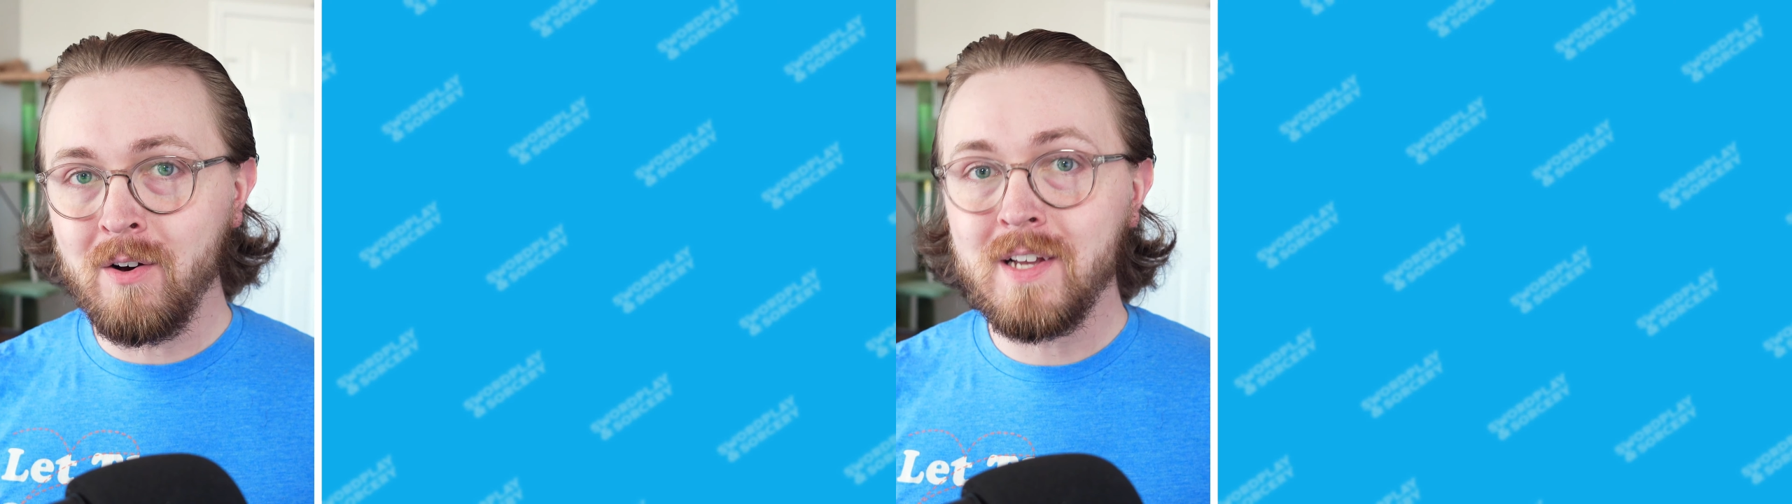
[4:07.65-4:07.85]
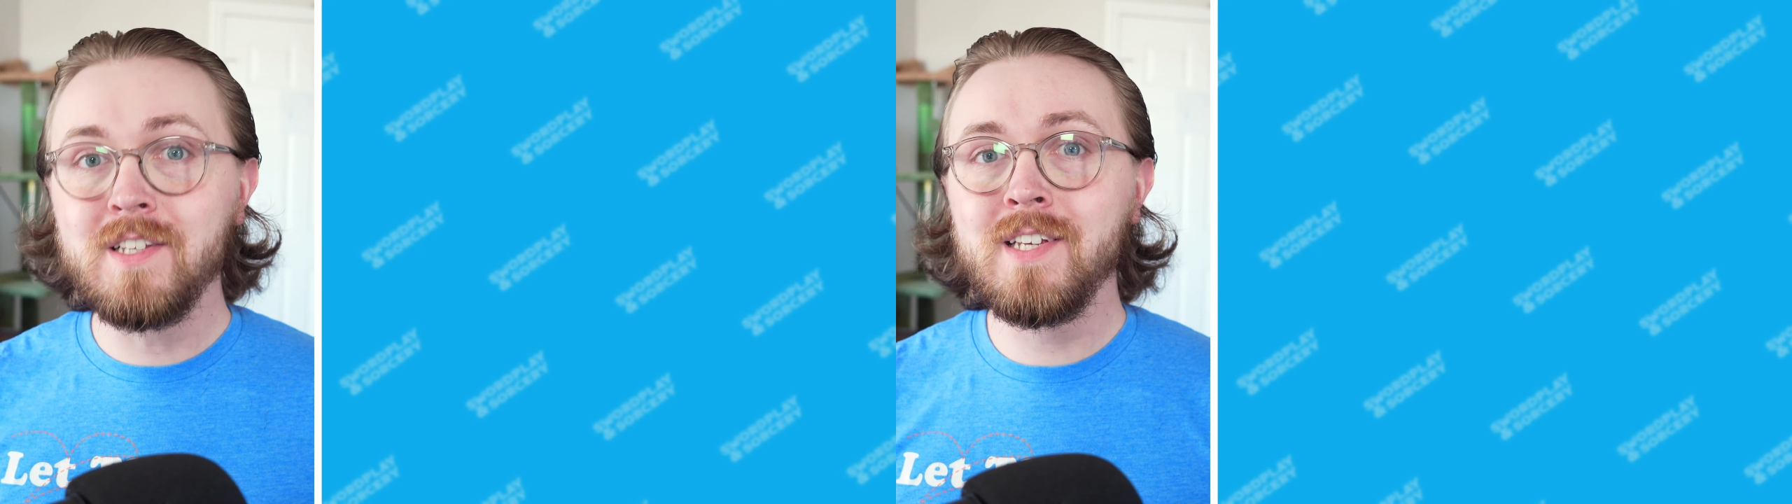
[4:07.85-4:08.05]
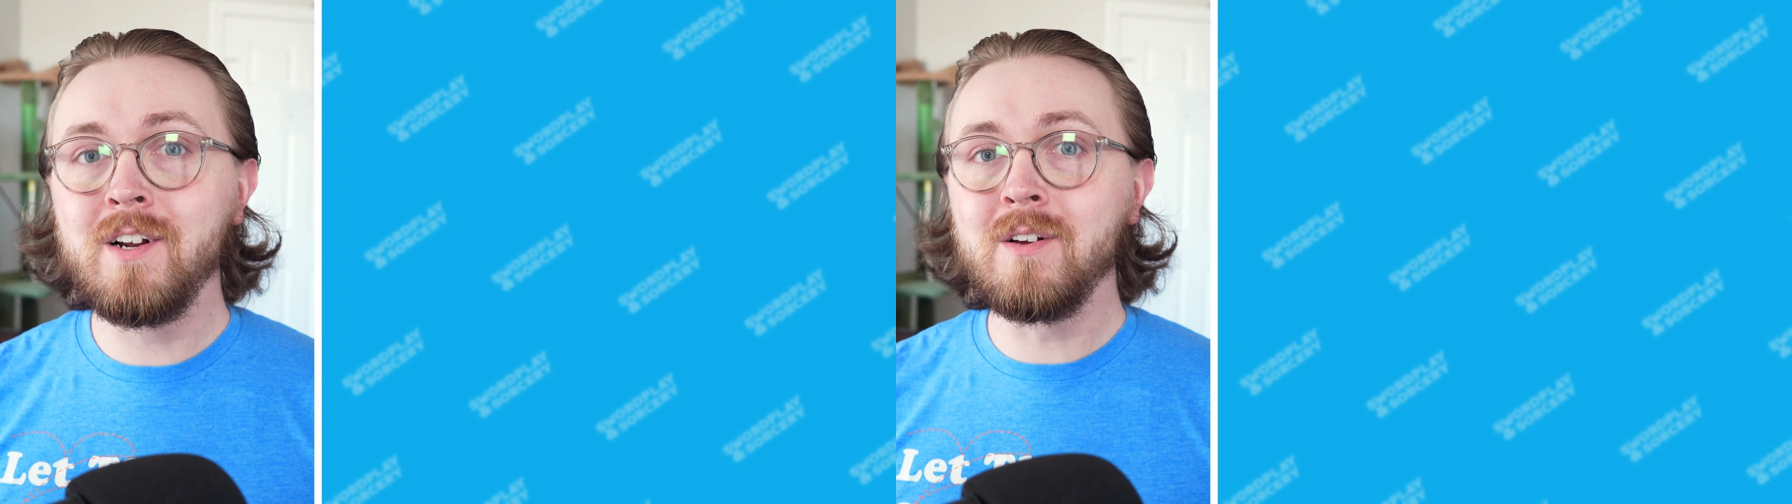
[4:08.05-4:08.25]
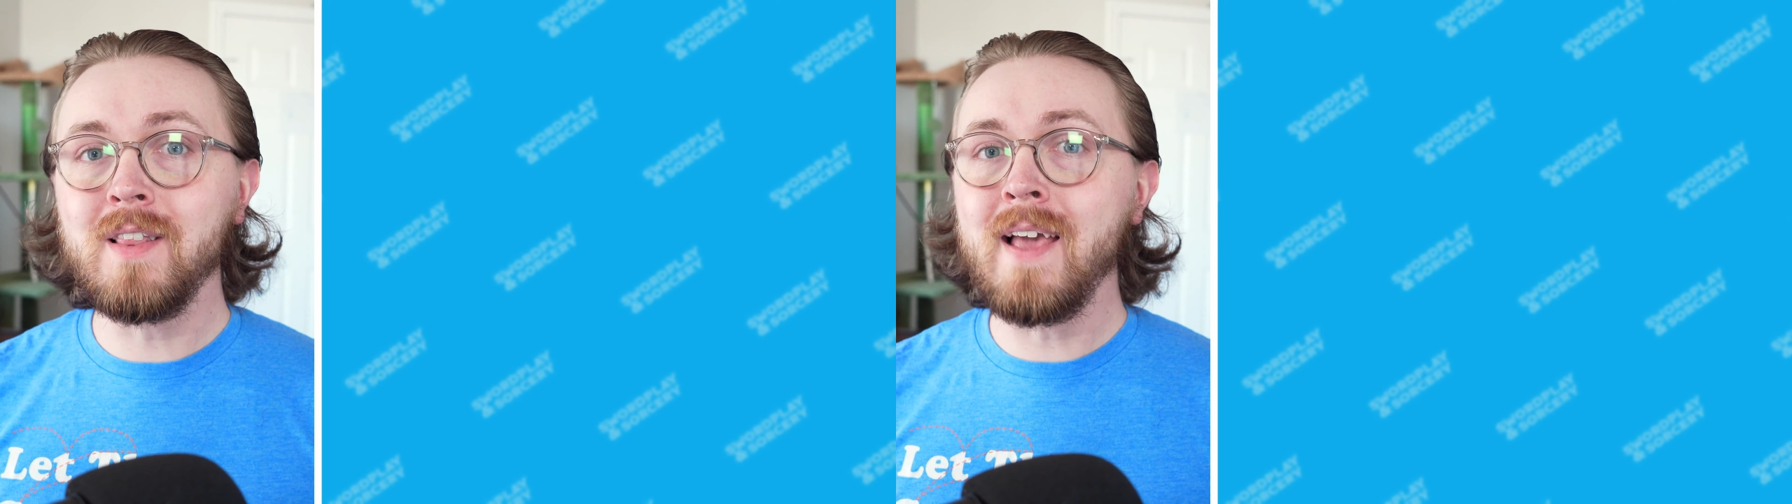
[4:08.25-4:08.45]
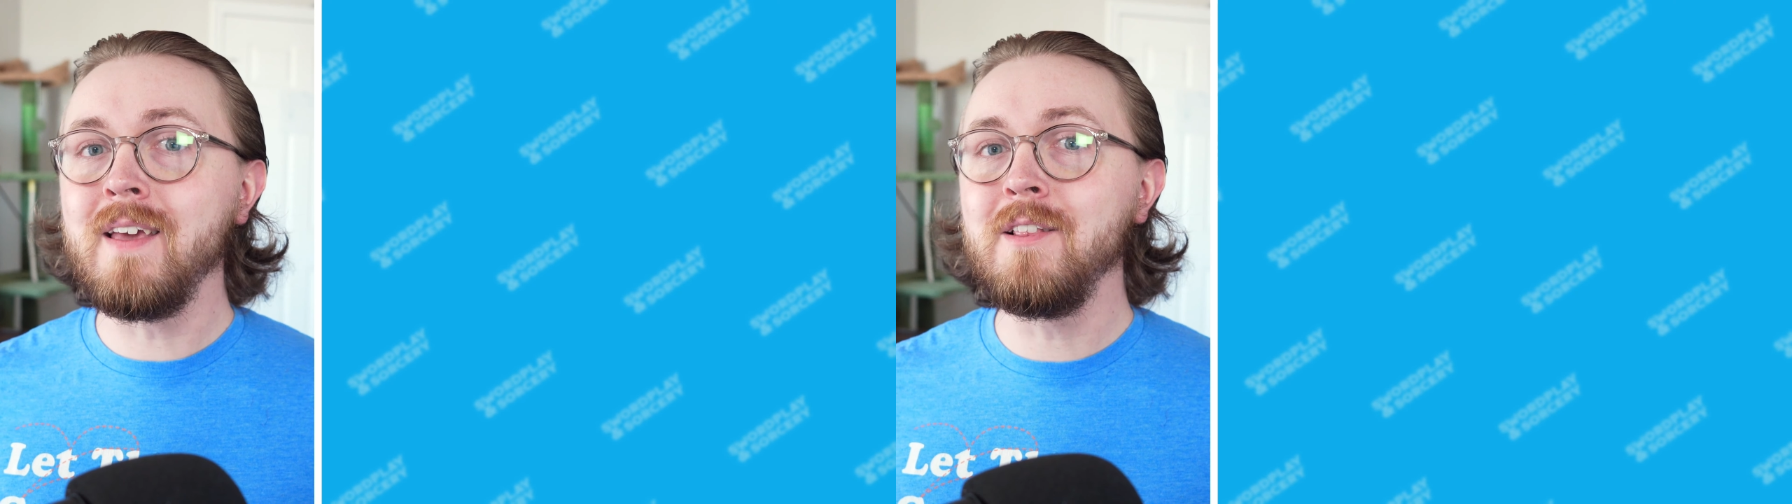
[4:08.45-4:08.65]
consider
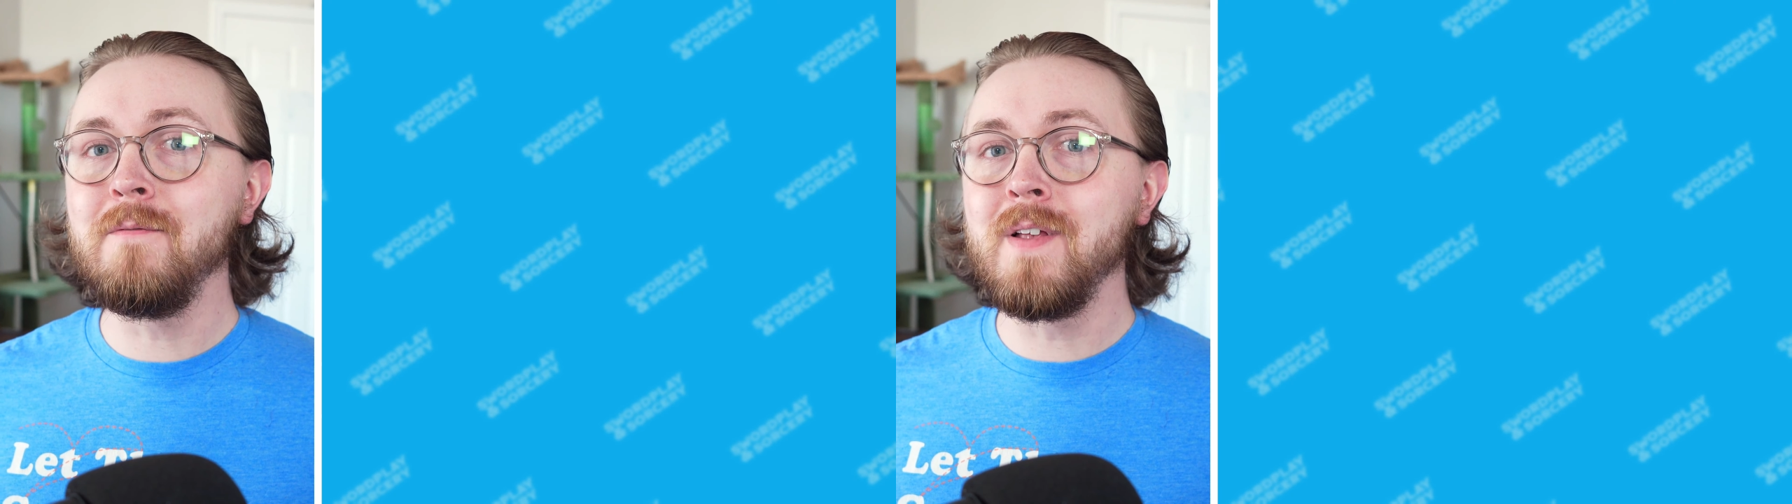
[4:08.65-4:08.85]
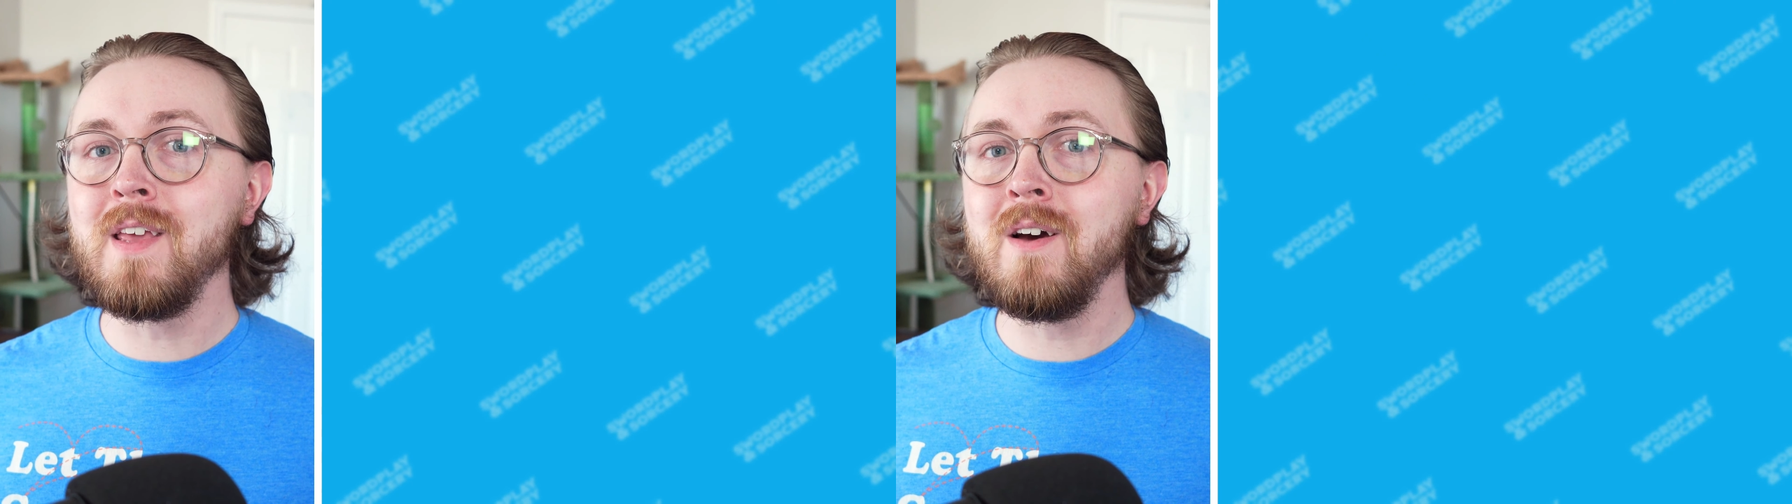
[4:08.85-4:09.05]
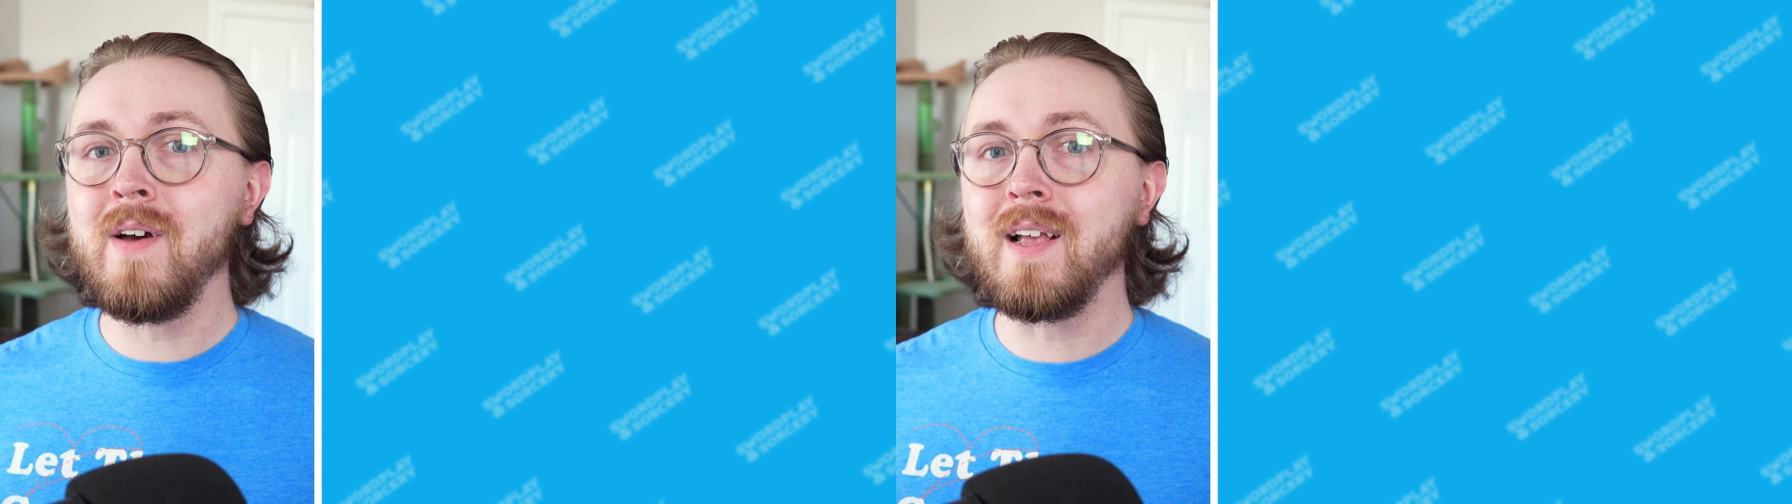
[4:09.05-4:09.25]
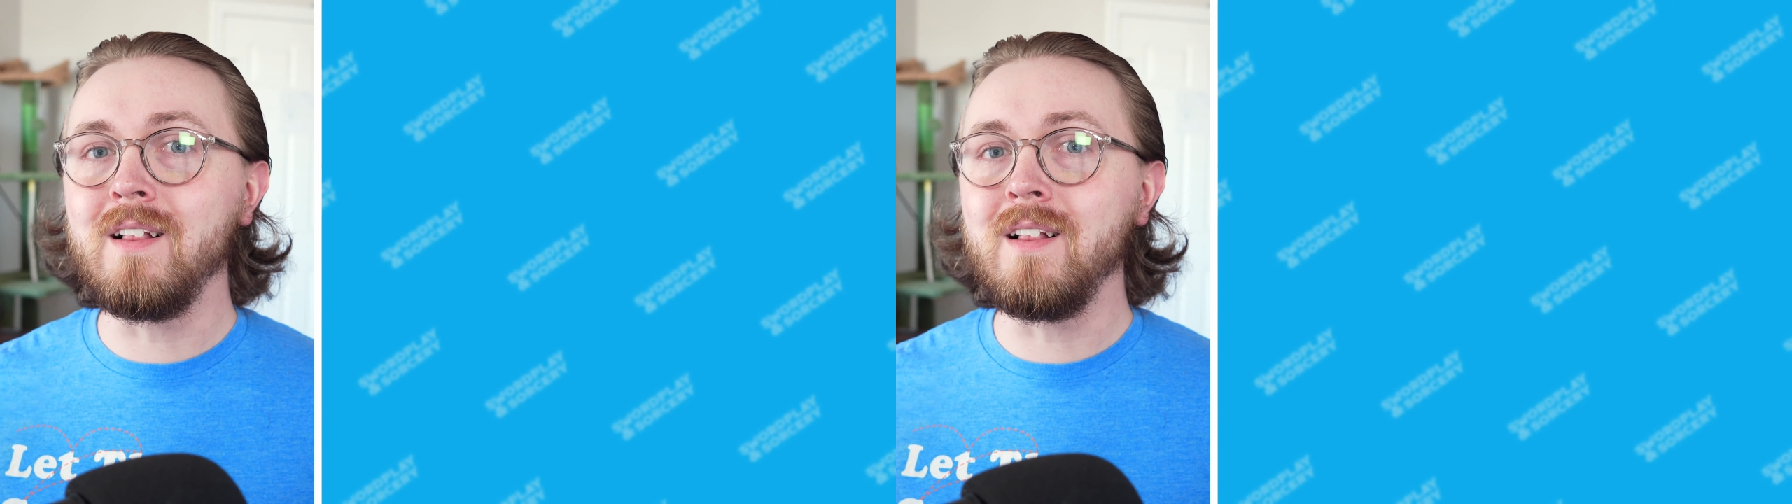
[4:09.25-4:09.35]
liking the video and